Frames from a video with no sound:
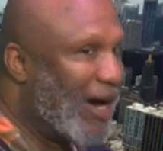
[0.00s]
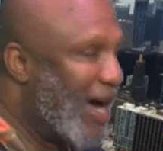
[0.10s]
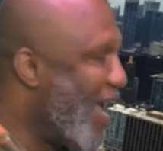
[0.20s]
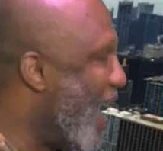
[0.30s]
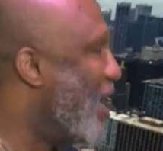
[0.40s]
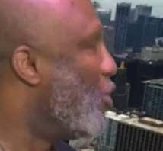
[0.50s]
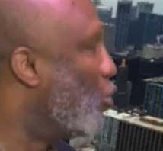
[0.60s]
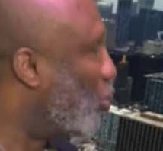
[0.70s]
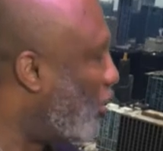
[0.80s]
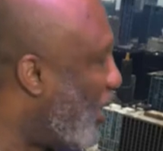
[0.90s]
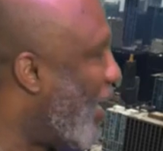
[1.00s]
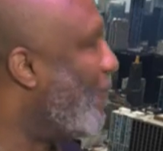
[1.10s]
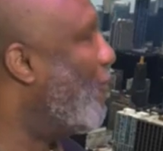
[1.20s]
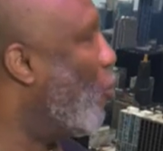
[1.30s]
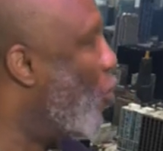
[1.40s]
an annual
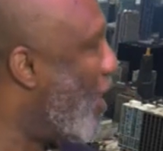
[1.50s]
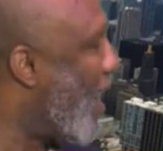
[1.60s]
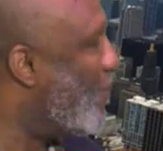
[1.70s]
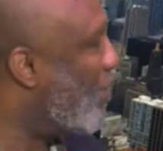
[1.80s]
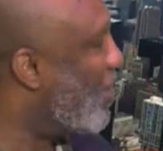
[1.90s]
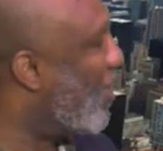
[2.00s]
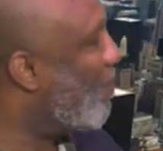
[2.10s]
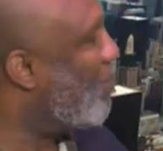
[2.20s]
check for what happened to their